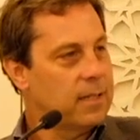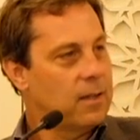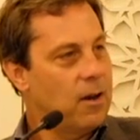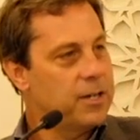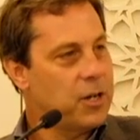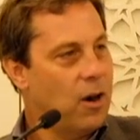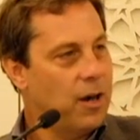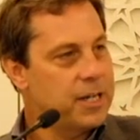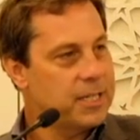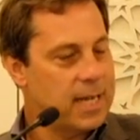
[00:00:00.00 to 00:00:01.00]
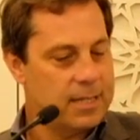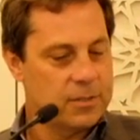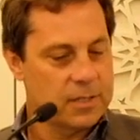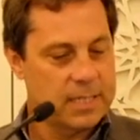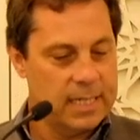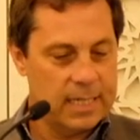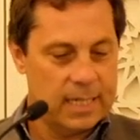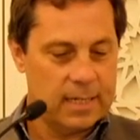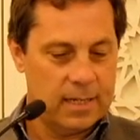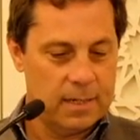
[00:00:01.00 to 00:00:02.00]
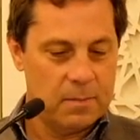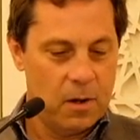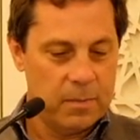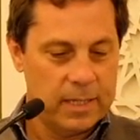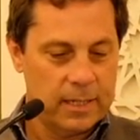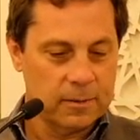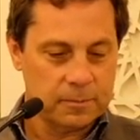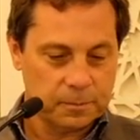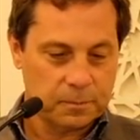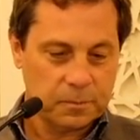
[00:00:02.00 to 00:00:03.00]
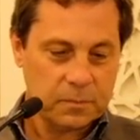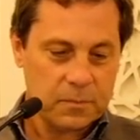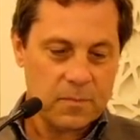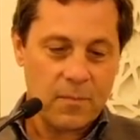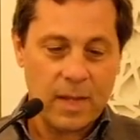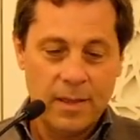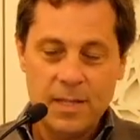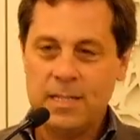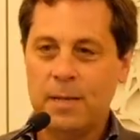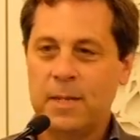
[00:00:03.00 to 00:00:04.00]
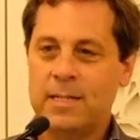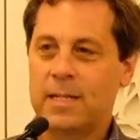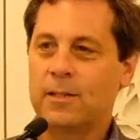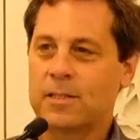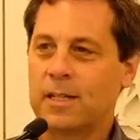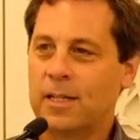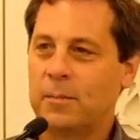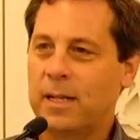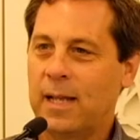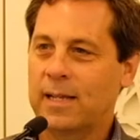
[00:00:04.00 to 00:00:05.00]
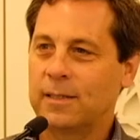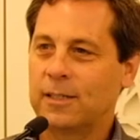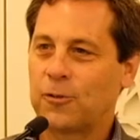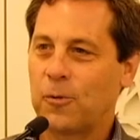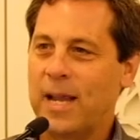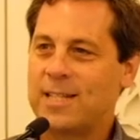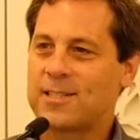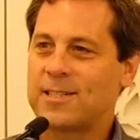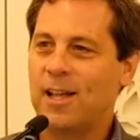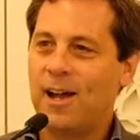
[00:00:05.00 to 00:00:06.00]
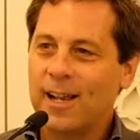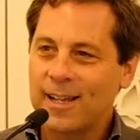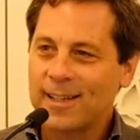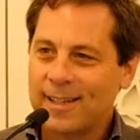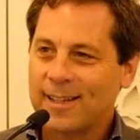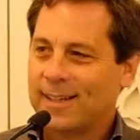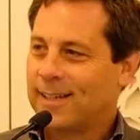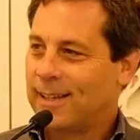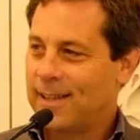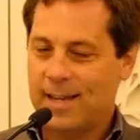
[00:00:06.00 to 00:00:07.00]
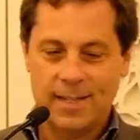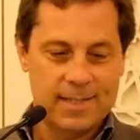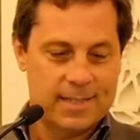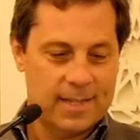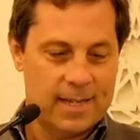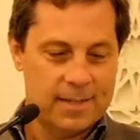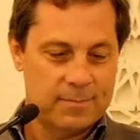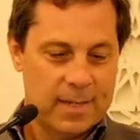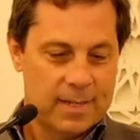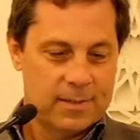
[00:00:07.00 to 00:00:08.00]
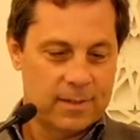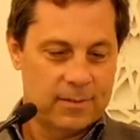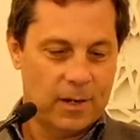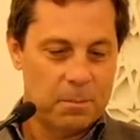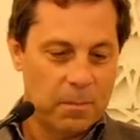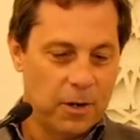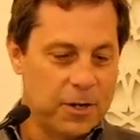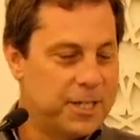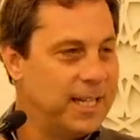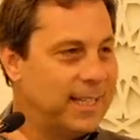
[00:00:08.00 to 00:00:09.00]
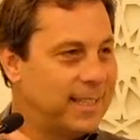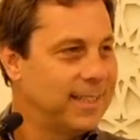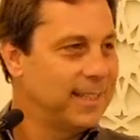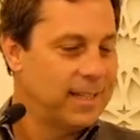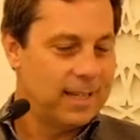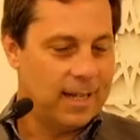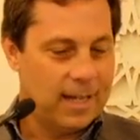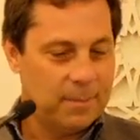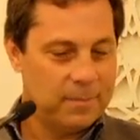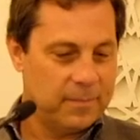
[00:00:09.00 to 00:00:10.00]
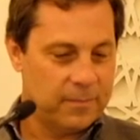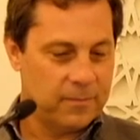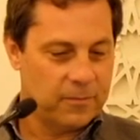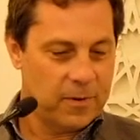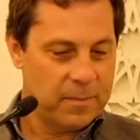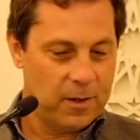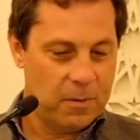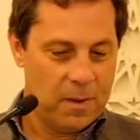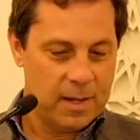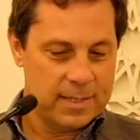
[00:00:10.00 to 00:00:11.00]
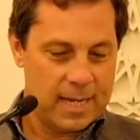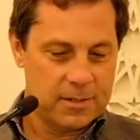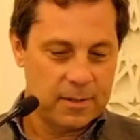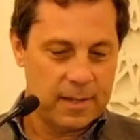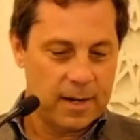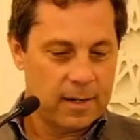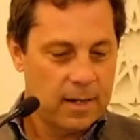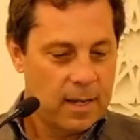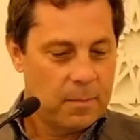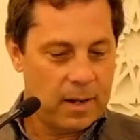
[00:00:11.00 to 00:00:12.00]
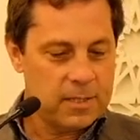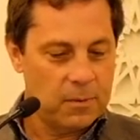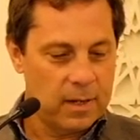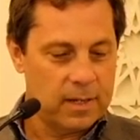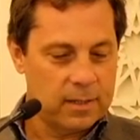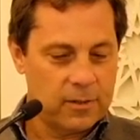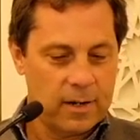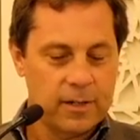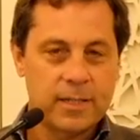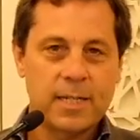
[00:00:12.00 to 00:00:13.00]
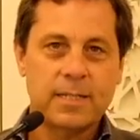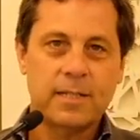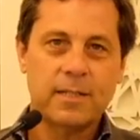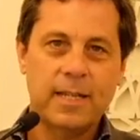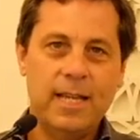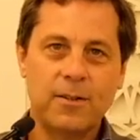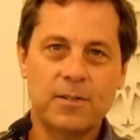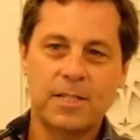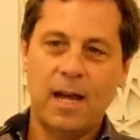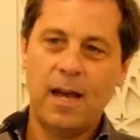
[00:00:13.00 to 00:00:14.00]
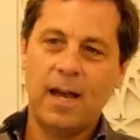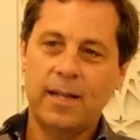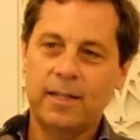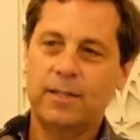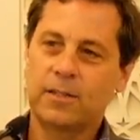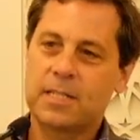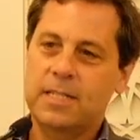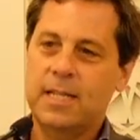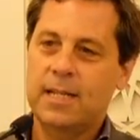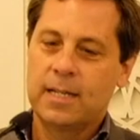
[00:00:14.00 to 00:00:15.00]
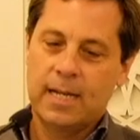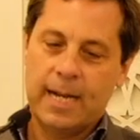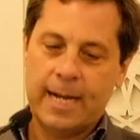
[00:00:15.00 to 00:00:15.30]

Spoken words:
is a large arch, as you'll see in a moment here. In this image, it looks a little bit like a gray slug that is sort of emerging from the Oman desert there. But I also want to draw your attention to the either side. You'll see